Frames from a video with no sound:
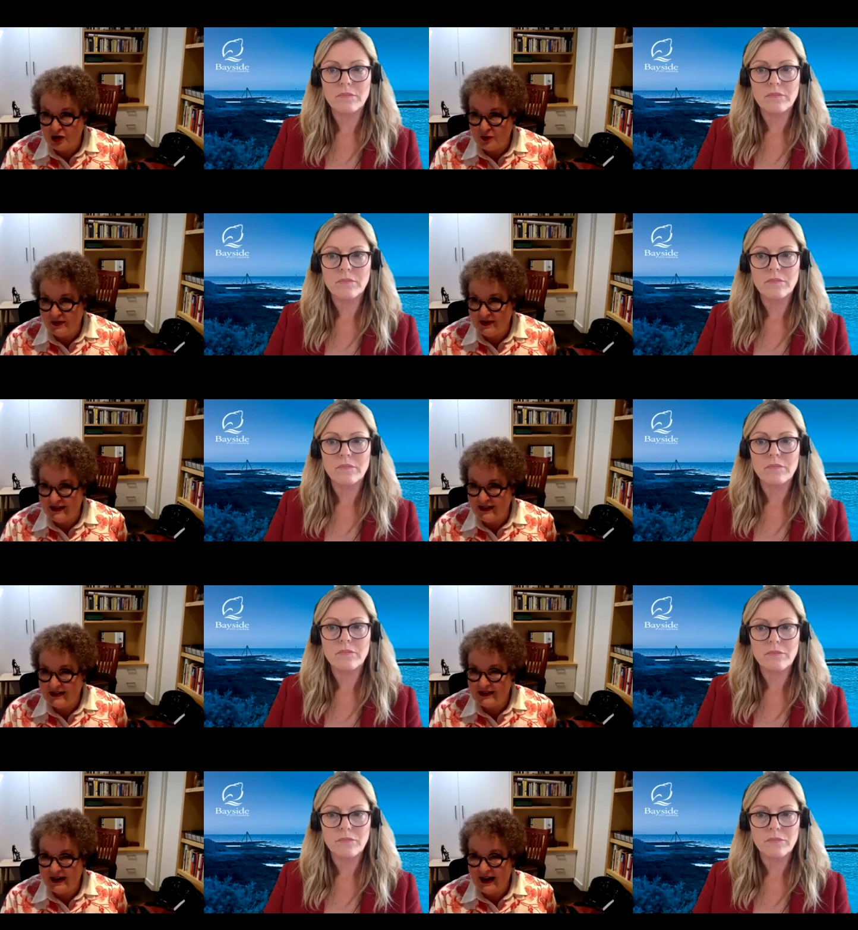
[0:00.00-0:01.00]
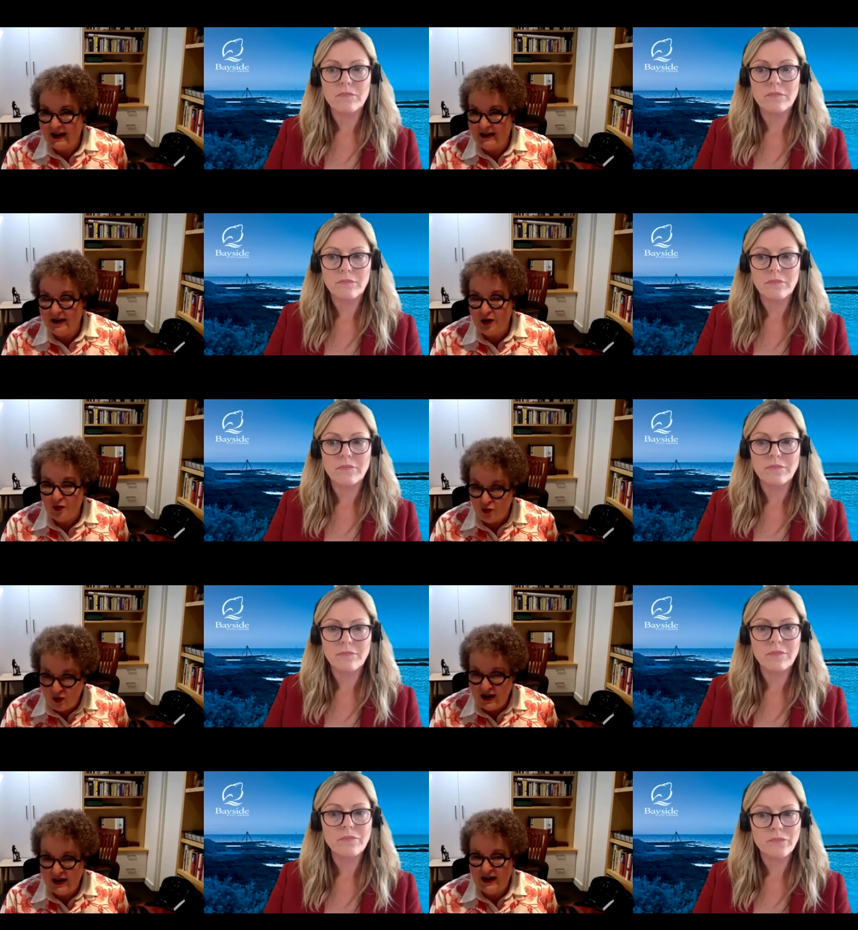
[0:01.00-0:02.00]
Speaker 1: to persist and
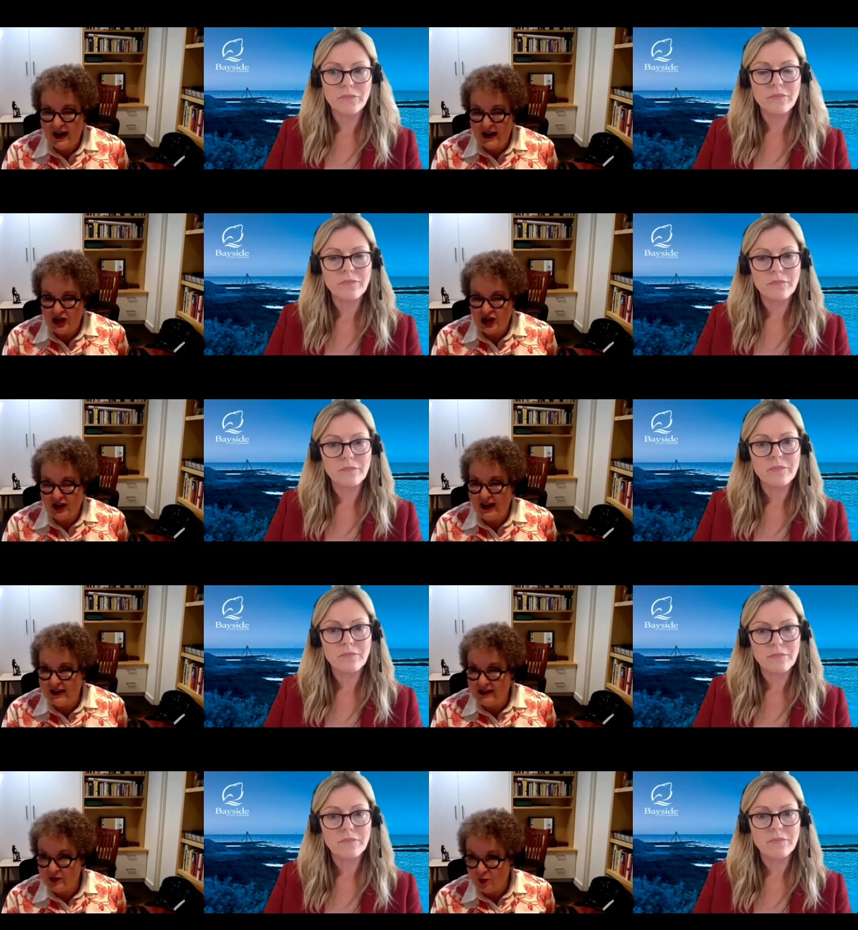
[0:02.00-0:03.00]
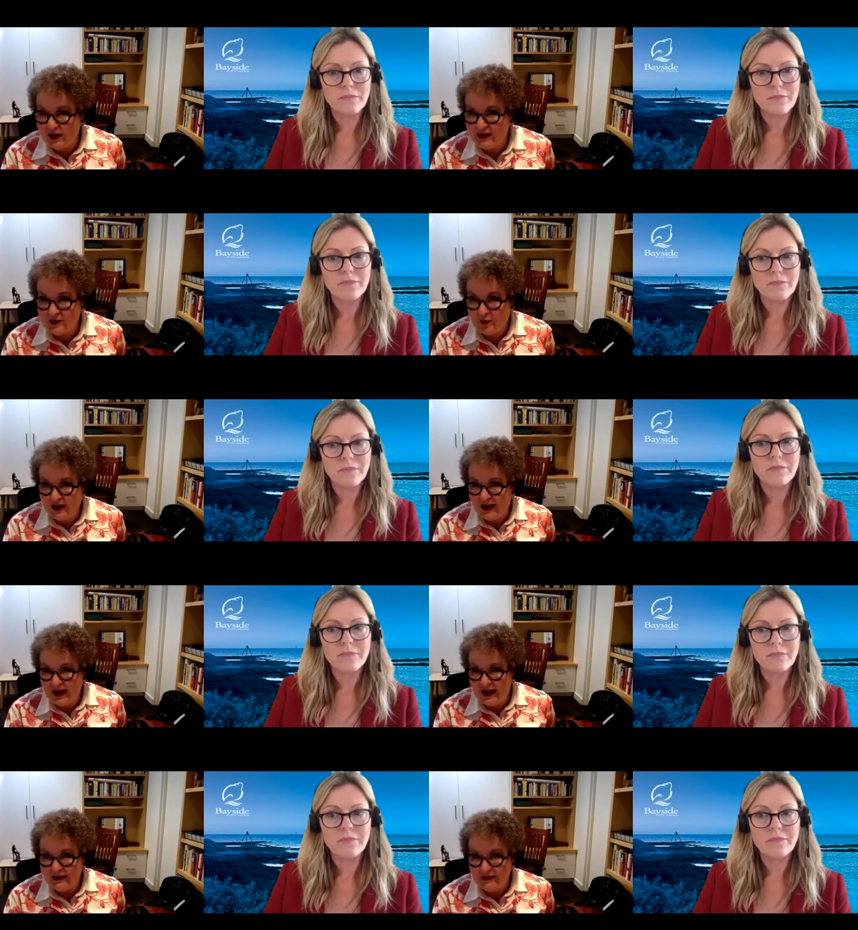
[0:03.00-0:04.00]
re engage again as well as we
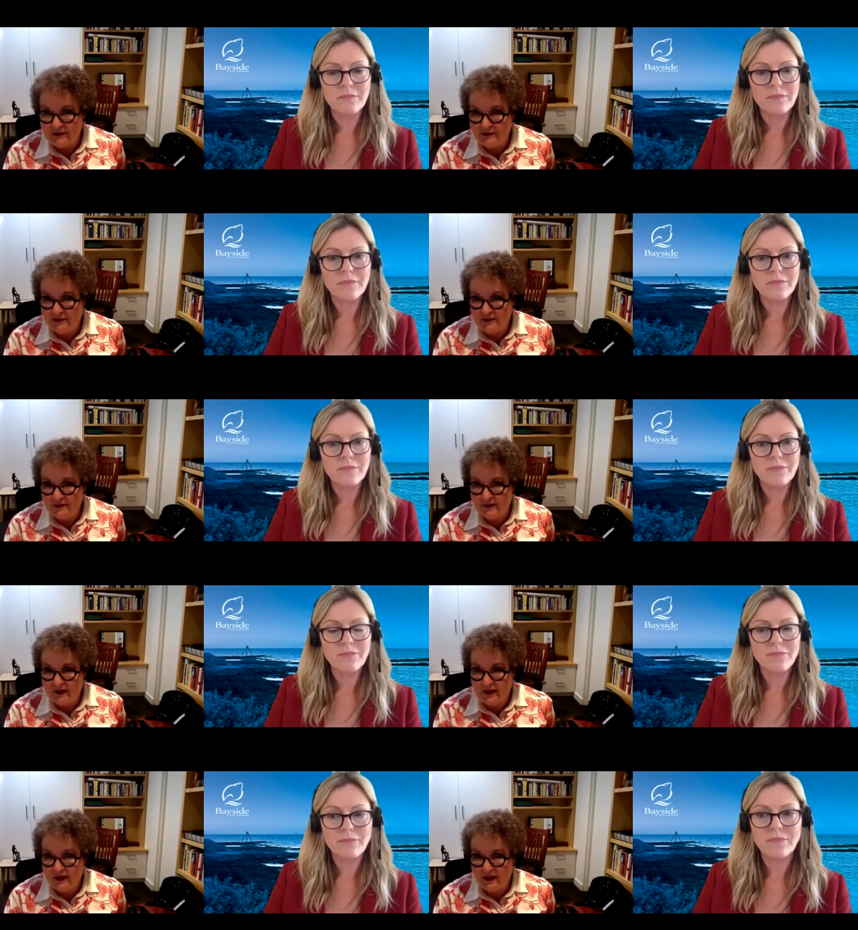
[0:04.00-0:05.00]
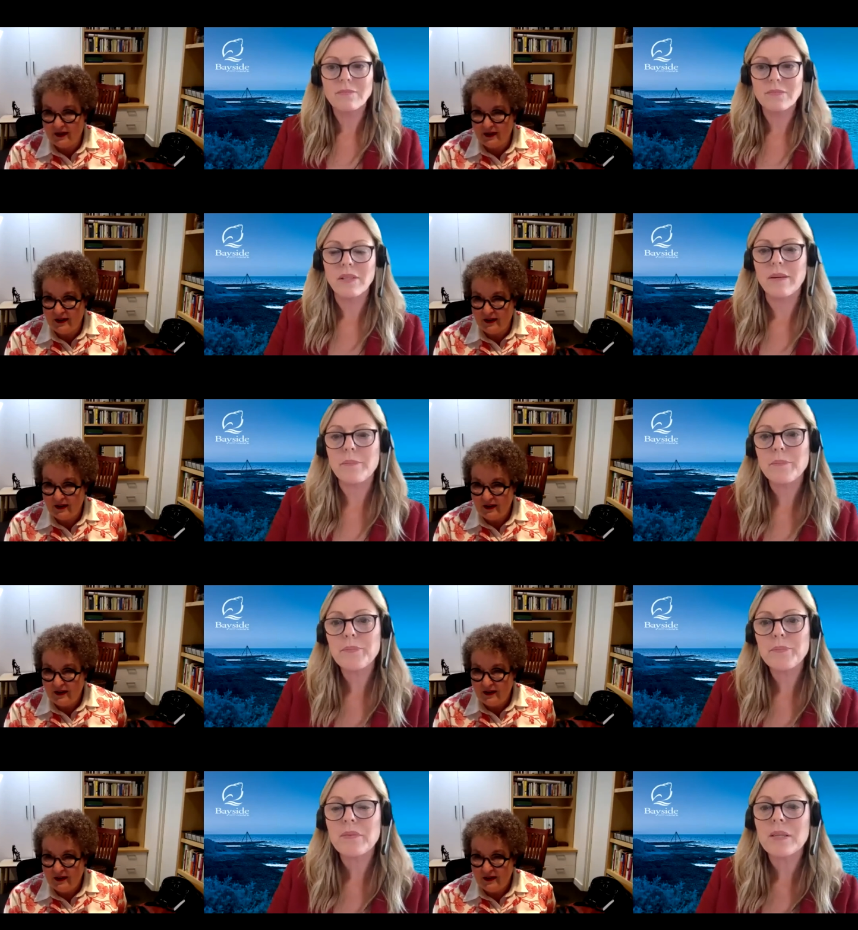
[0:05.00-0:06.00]
can. Mm.
Speaker 2: Yeah.
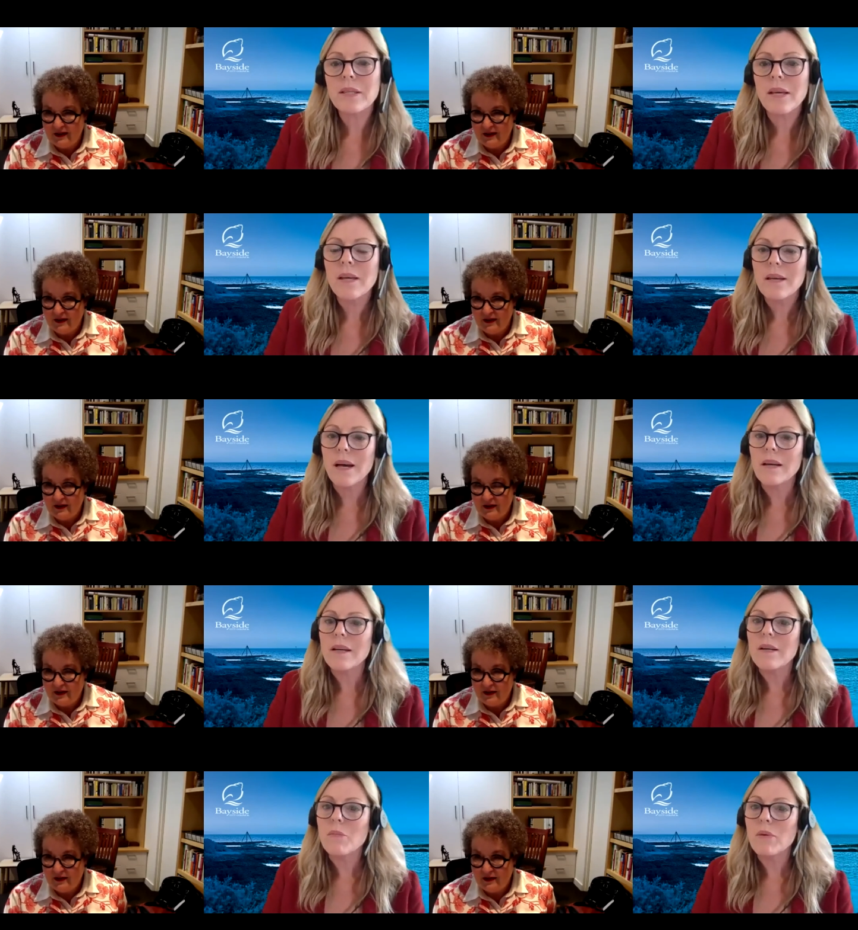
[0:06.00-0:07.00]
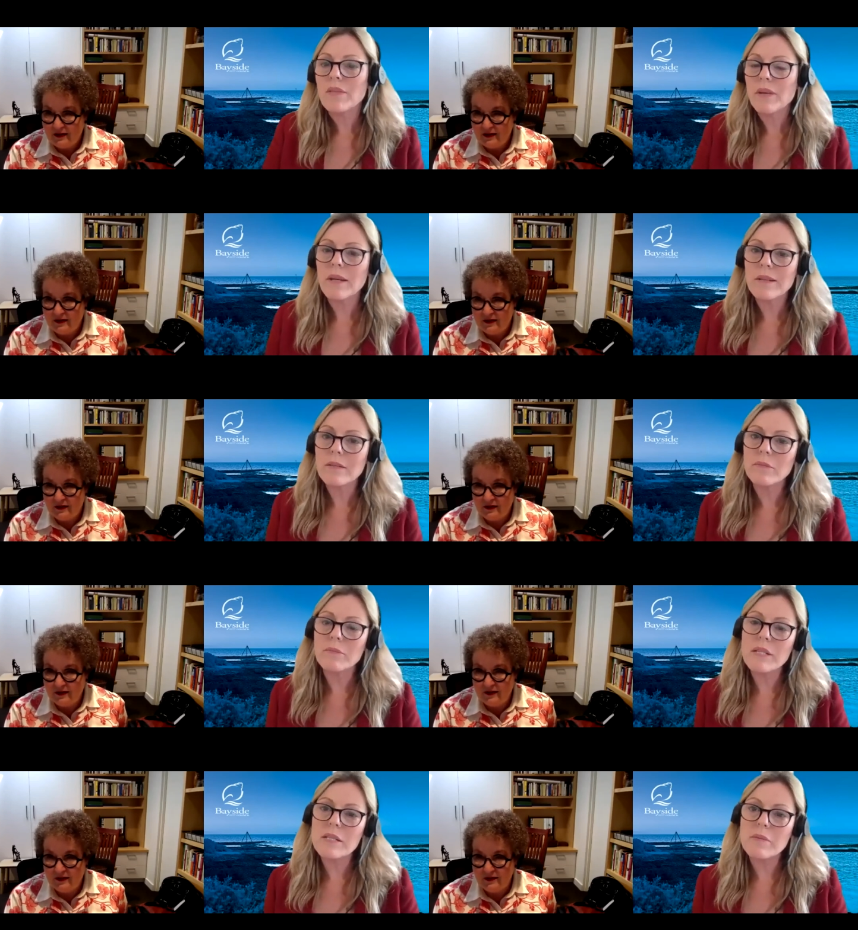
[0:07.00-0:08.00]
Uh, one of our
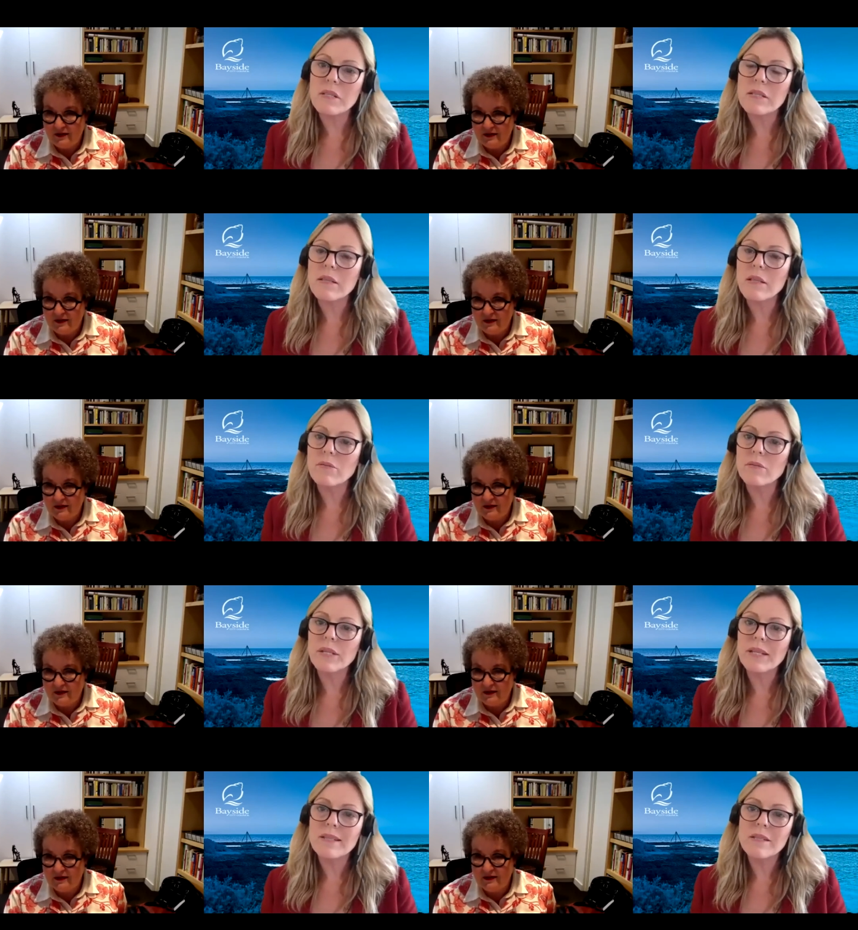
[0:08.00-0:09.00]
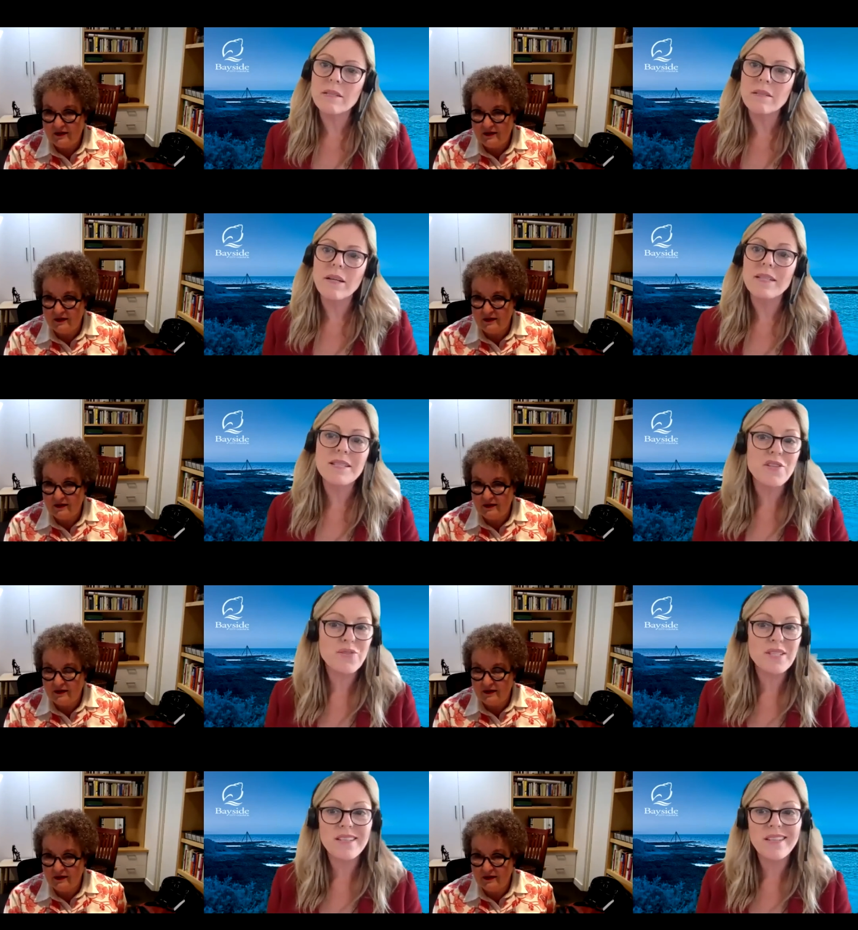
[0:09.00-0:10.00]
participants in the audience are as
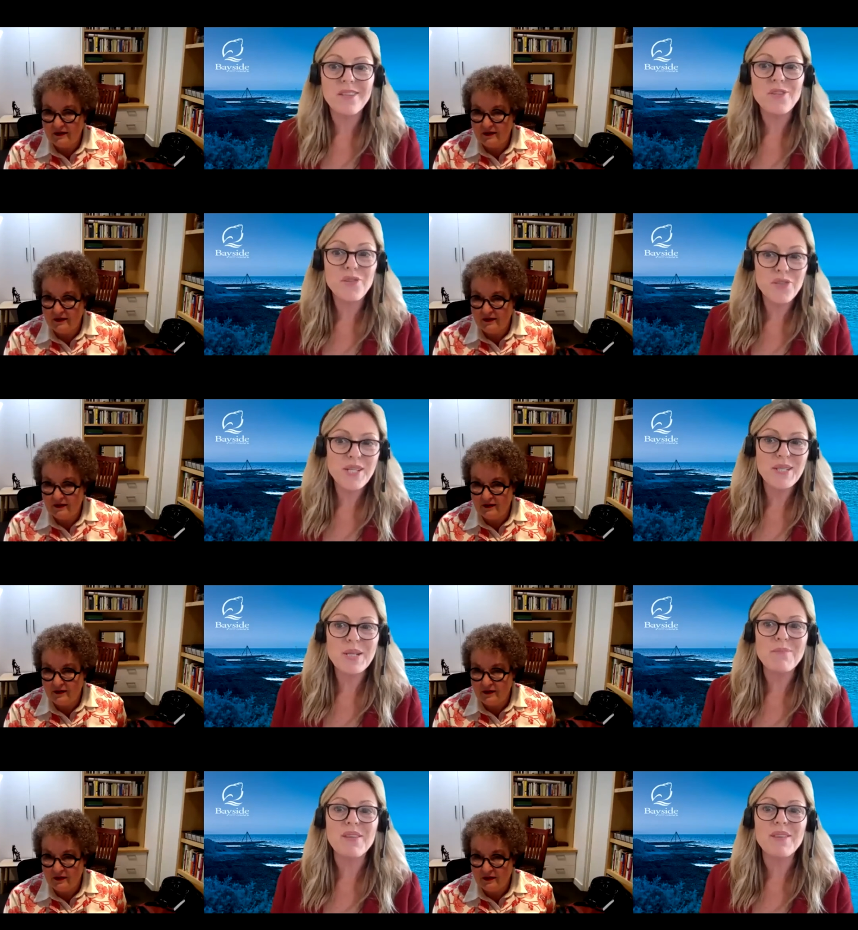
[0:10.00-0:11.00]
interested. Can you share some of the